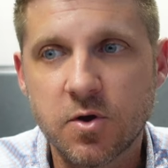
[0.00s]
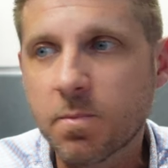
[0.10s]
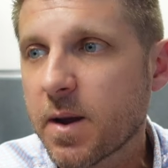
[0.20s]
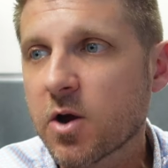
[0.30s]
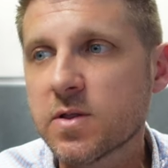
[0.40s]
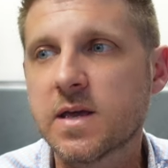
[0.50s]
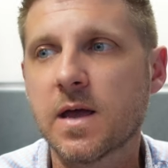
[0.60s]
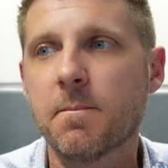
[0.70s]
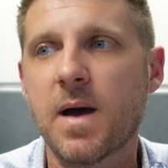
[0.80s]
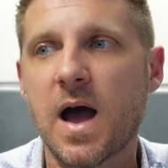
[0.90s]
You're barely
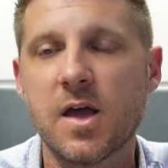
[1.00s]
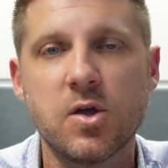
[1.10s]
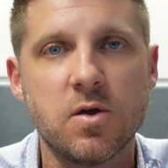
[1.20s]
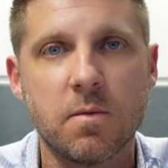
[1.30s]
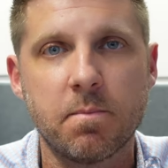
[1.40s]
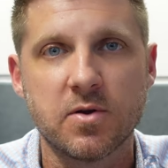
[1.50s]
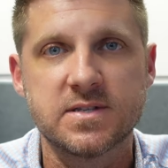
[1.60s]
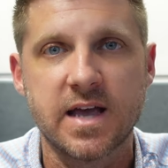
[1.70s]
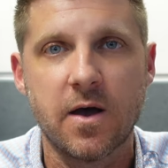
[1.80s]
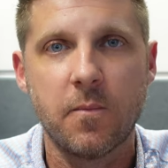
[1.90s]
getting by, you're
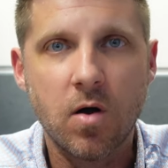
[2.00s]
burnt out.